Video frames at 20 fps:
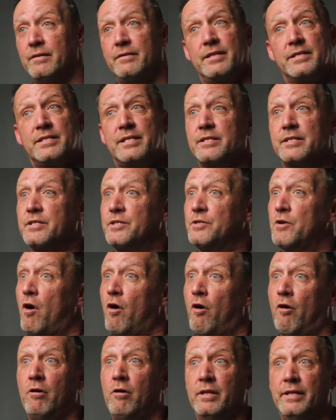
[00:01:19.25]
This is an
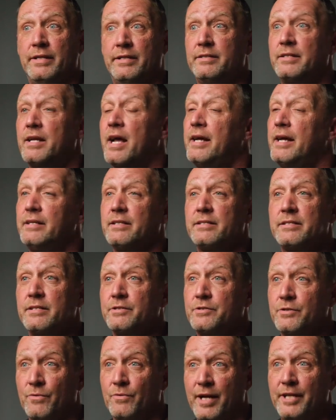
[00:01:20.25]
all-in kind of
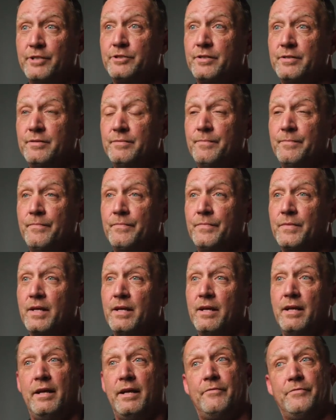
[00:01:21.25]
situation.
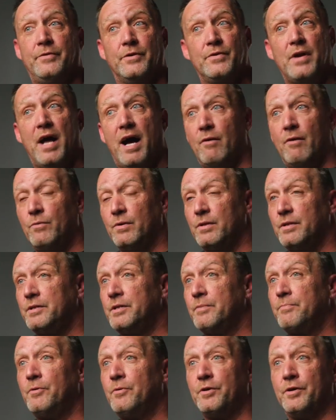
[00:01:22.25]
If you're not willing
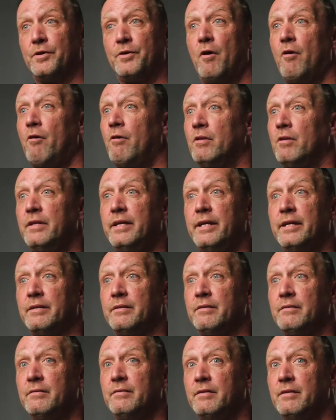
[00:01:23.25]
to put it all
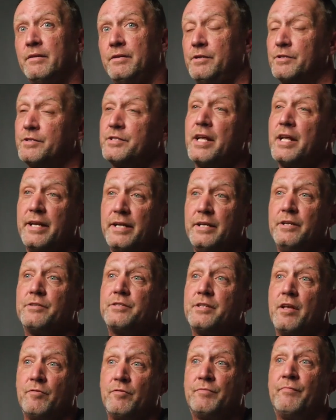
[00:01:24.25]
in, you're setting
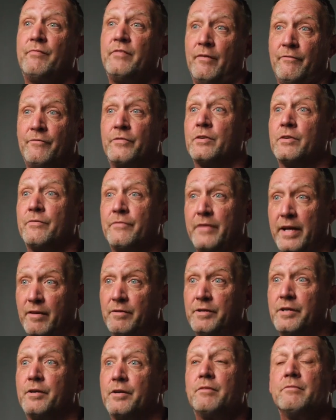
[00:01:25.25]
yourself up for
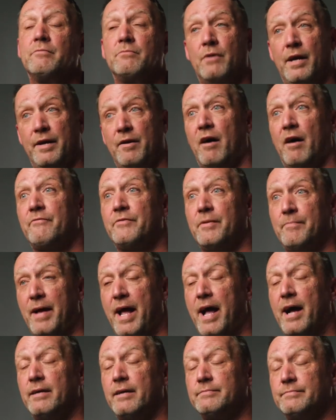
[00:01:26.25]
failure right off the
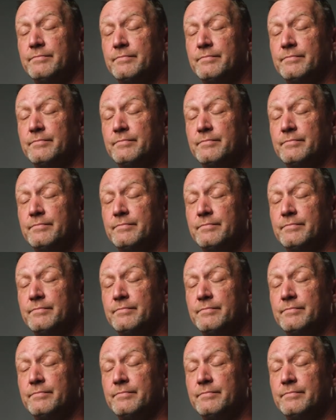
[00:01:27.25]
bat.